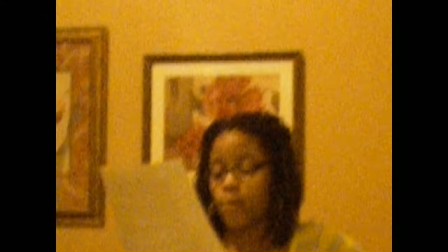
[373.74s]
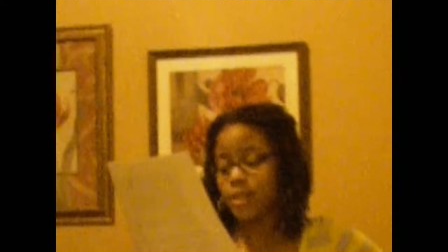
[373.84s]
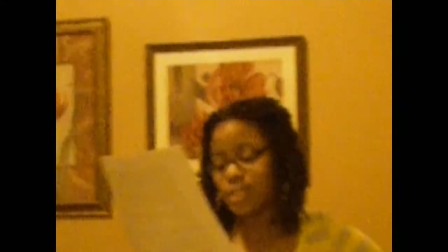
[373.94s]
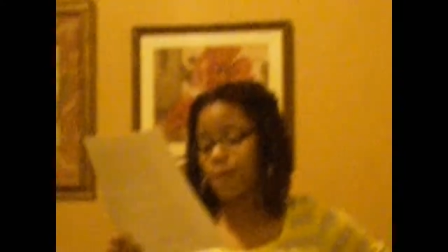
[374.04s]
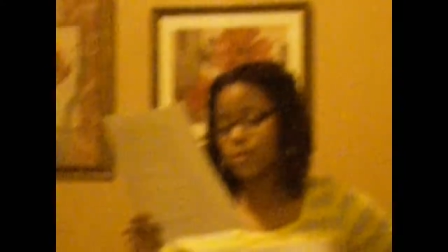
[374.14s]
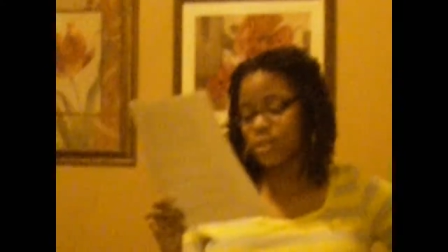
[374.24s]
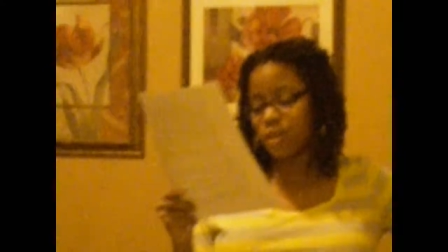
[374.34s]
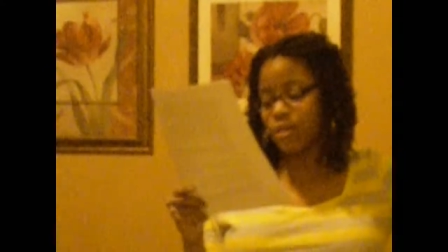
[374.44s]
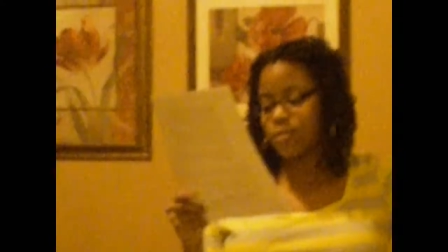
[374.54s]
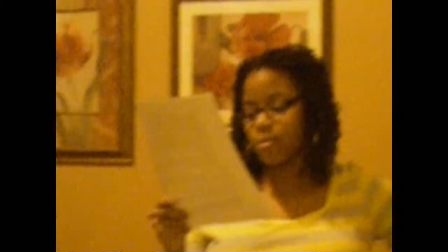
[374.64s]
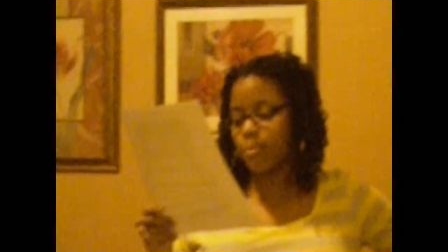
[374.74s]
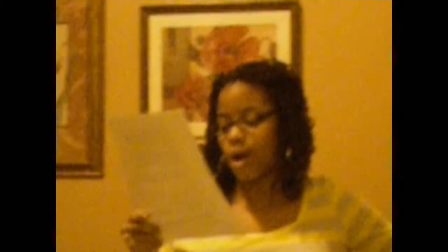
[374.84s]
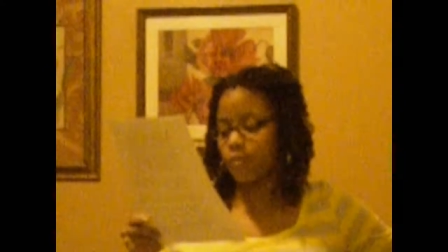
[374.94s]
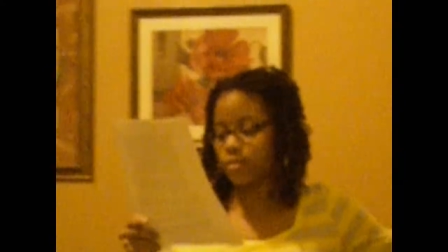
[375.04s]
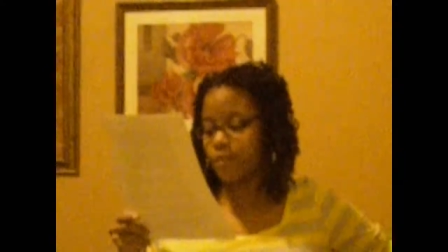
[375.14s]
Once I was cured from the
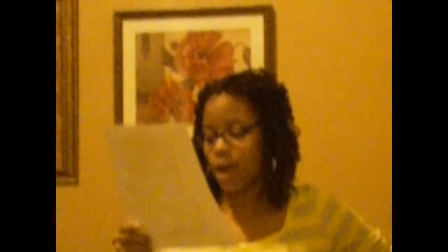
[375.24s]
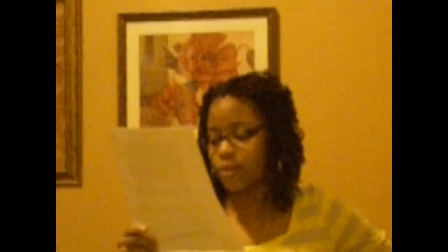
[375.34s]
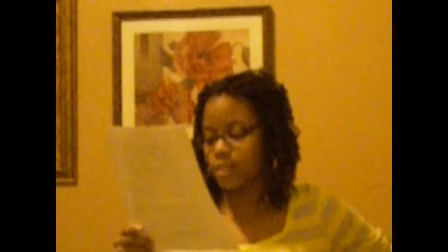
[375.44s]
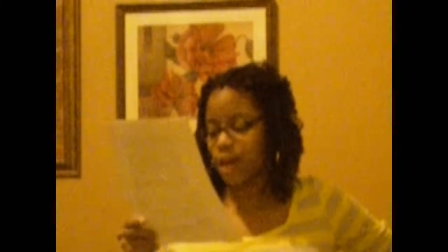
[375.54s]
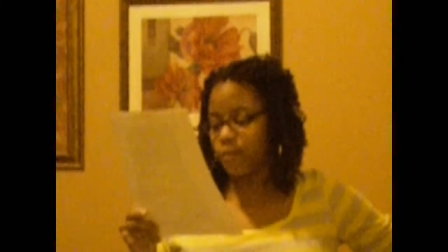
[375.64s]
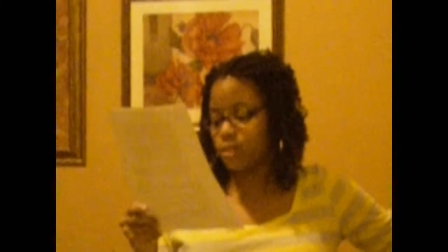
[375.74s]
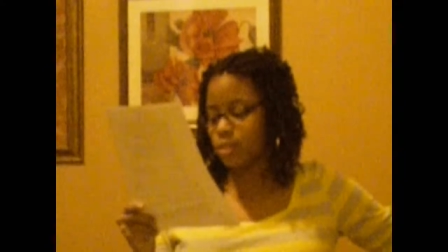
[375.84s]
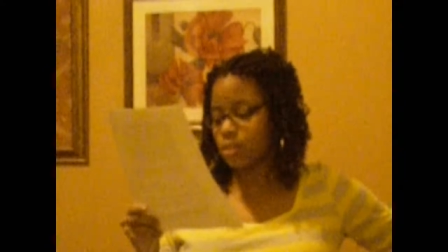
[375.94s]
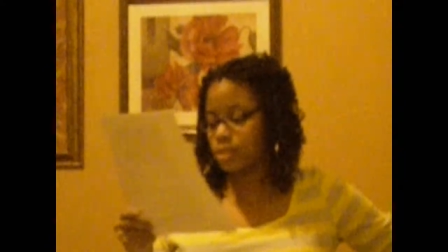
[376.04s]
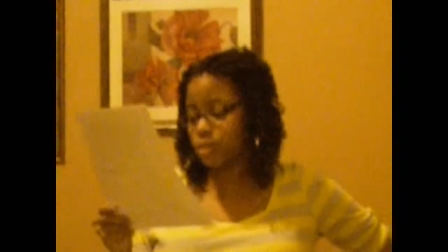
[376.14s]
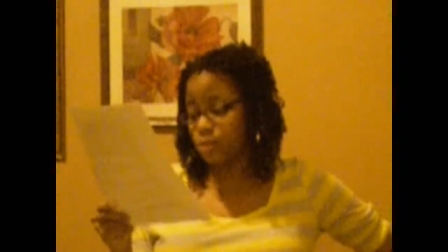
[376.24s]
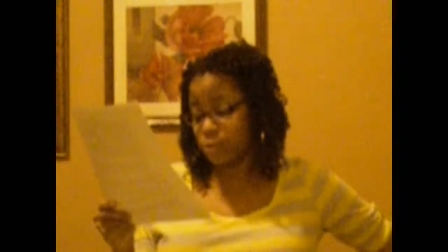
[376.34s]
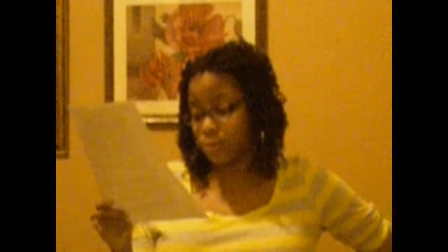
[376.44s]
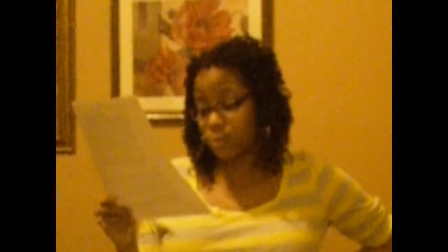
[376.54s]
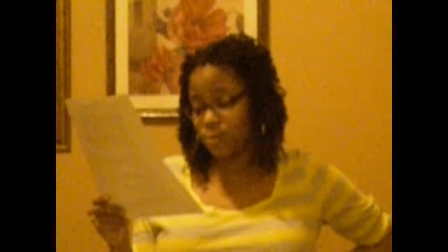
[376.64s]
parvovirus, I returned to
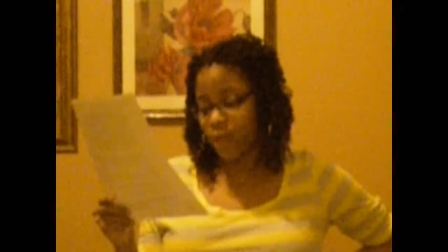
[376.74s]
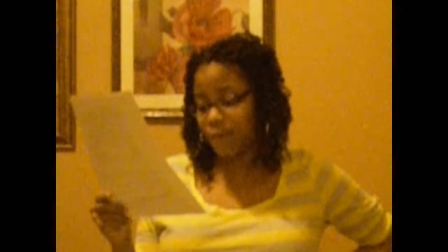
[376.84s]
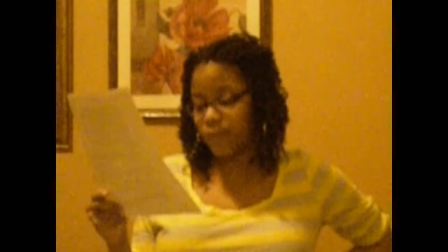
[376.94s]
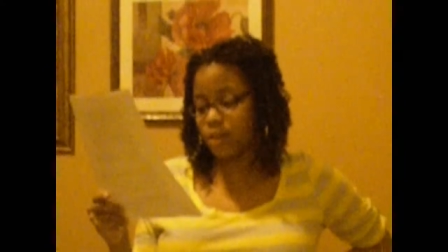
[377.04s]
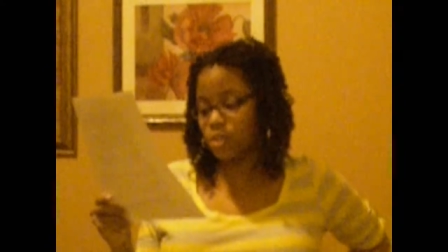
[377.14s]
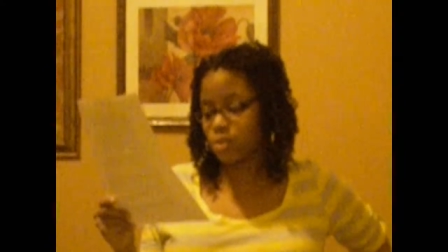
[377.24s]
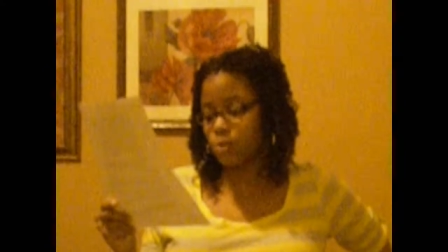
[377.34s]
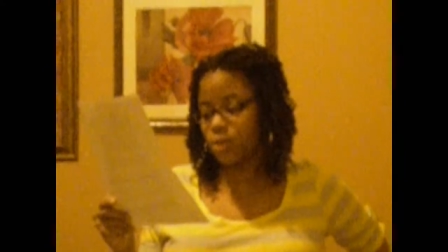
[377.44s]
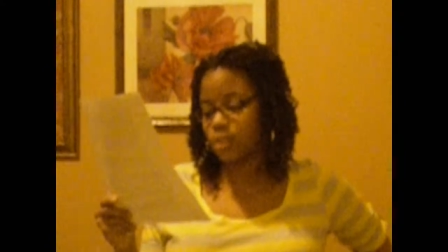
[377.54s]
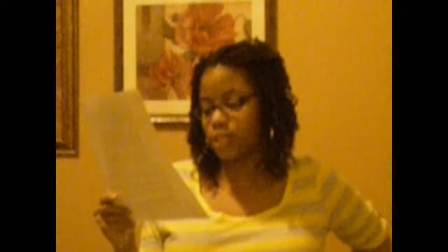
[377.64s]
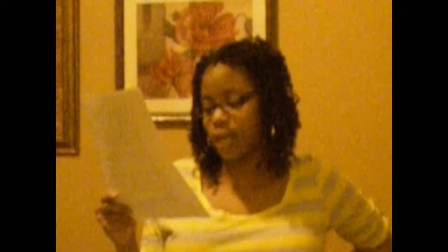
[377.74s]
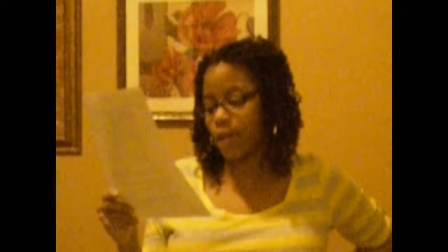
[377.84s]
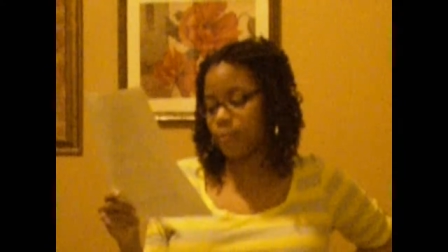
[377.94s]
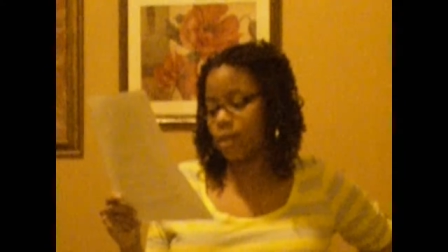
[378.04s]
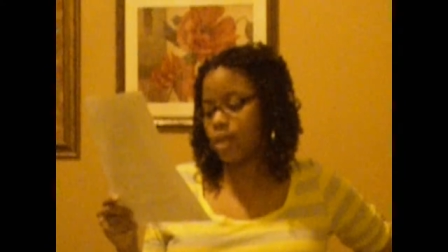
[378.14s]
school. I finished school on
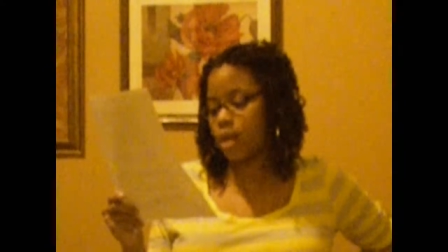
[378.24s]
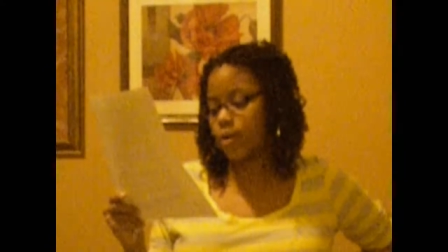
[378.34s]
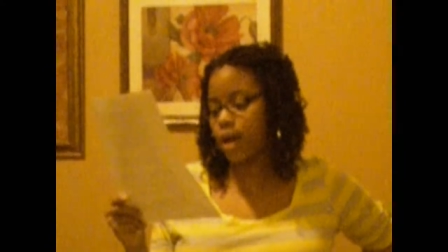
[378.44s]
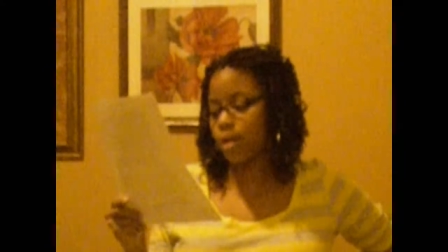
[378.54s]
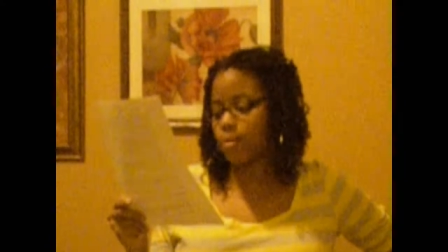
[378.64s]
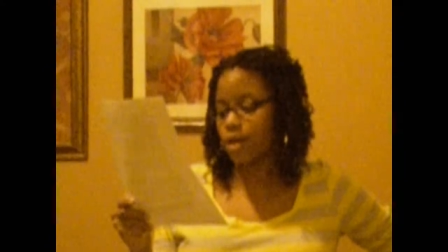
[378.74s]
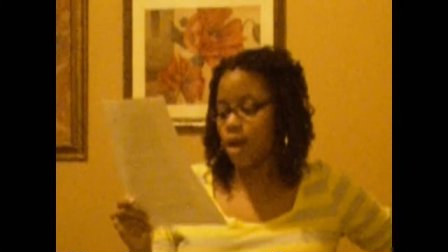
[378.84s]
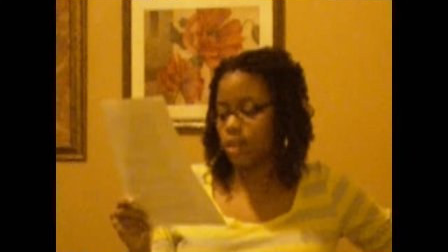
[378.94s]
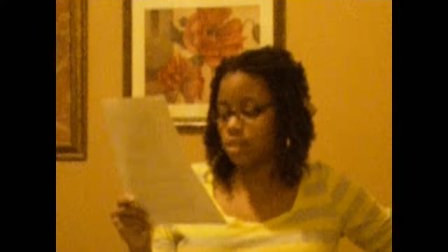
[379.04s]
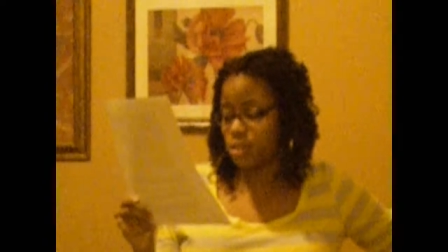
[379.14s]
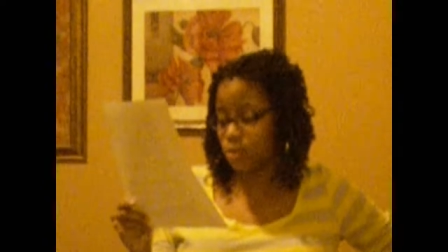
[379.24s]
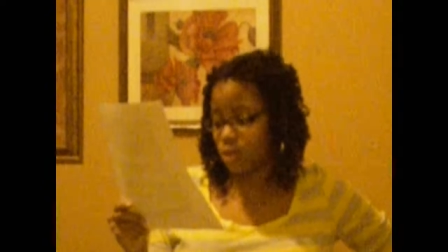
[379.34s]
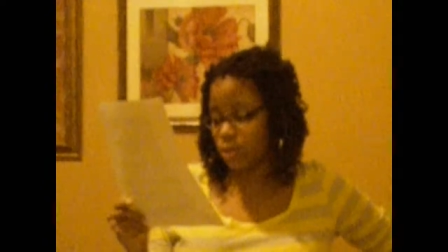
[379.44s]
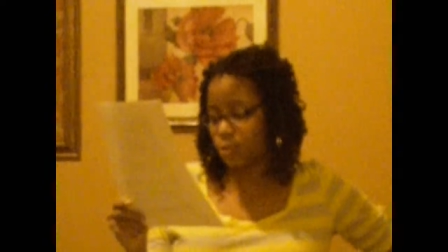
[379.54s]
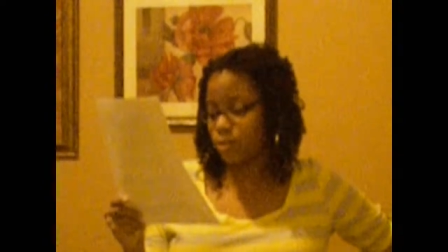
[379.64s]
time, and now I am a college
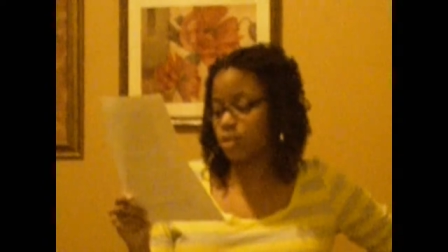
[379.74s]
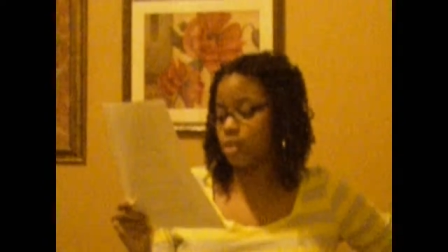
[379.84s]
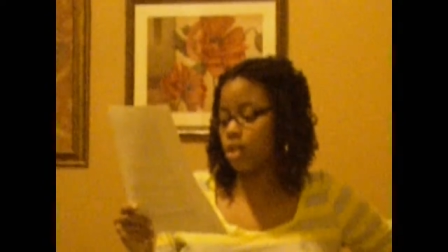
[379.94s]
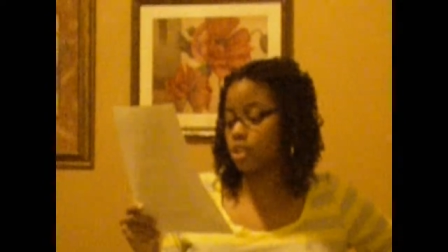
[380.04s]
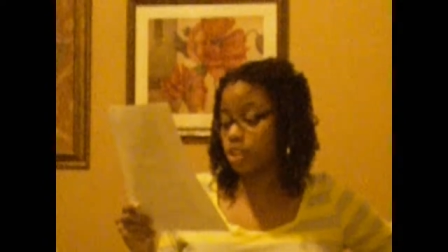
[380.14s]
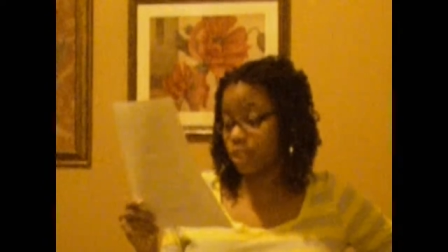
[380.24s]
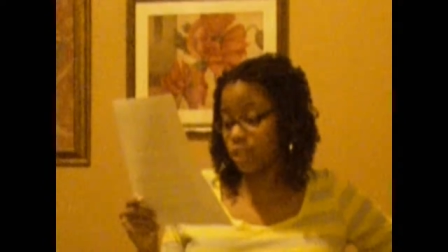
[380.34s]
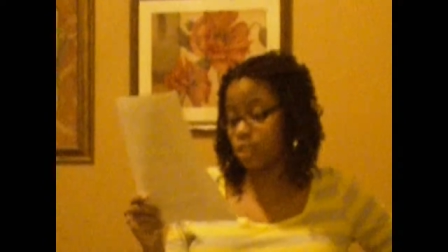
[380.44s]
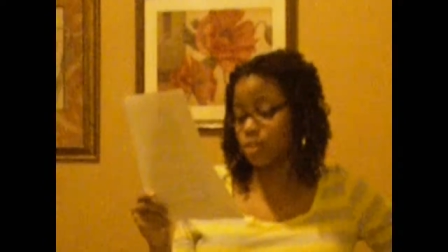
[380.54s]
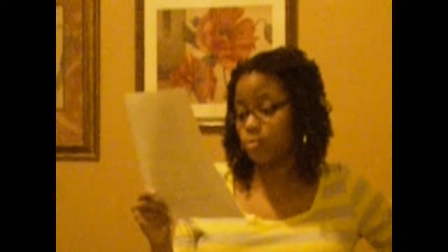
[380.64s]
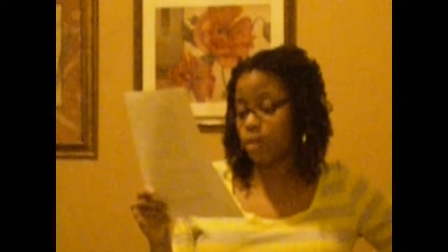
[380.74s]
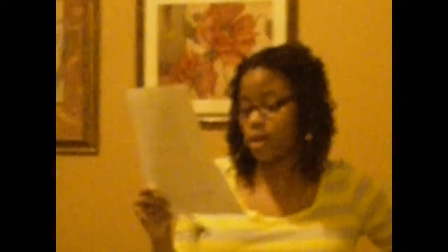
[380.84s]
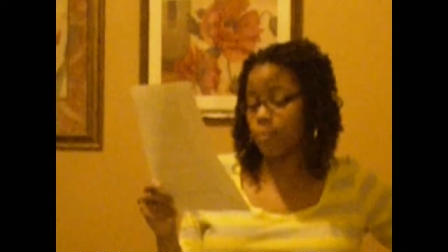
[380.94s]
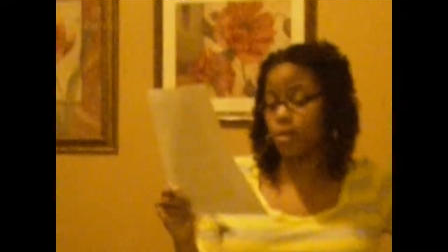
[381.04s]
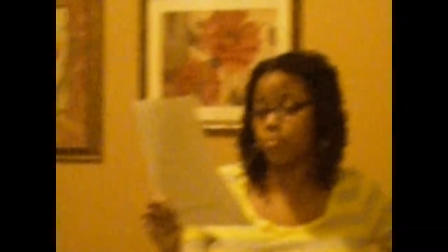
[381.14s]
student on a journey to
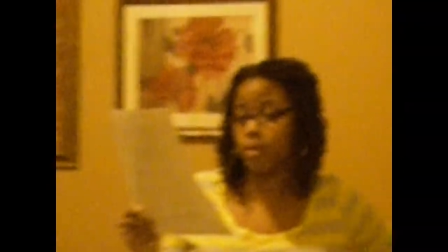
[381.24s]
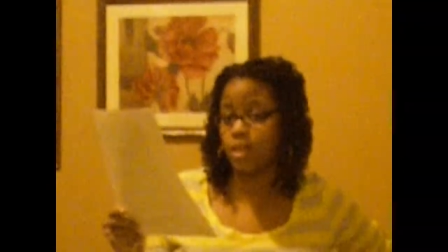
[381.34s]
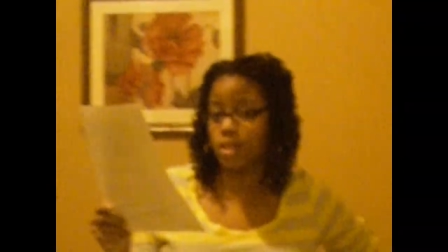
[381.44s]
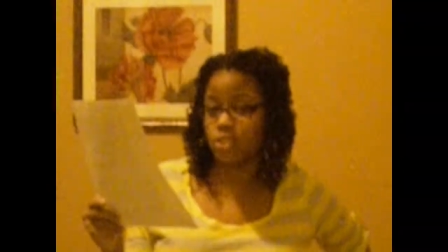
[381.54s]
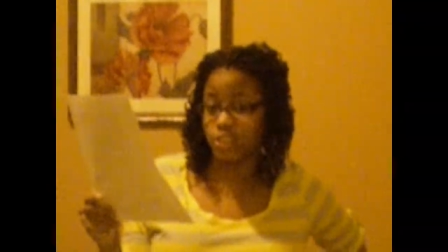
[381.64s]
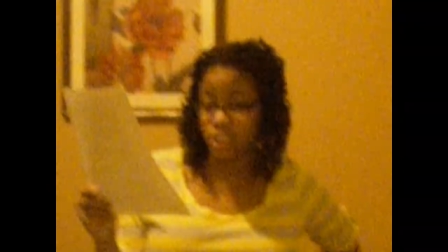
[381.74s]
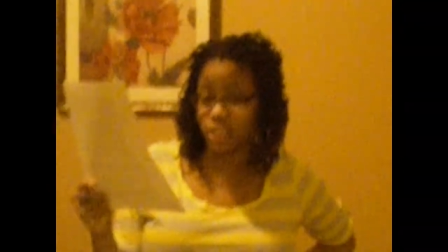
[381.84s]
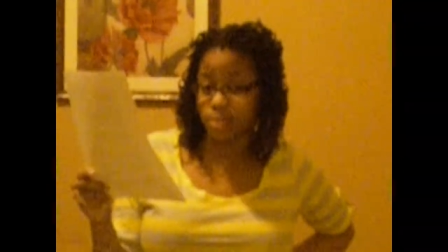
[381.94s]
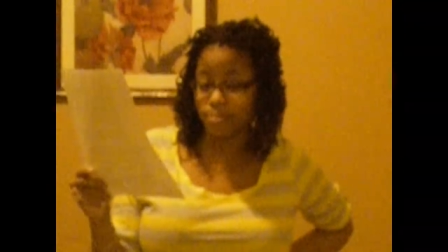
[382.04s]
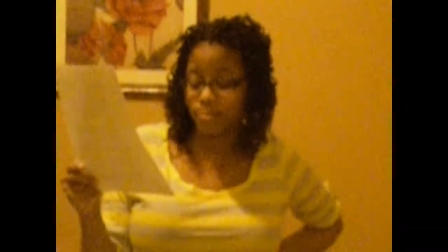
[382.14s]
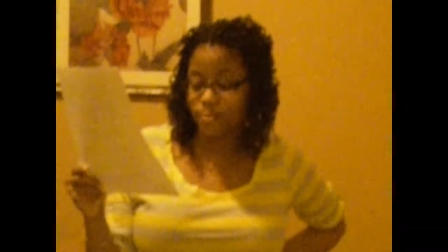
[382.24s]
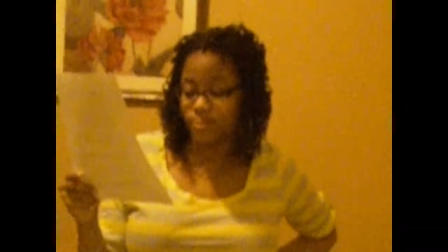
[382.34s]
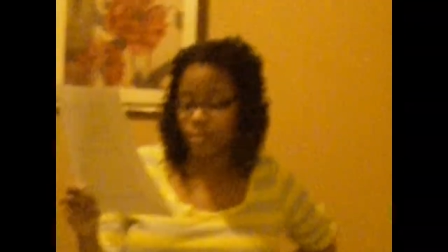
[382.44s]
becoming a pediatrician.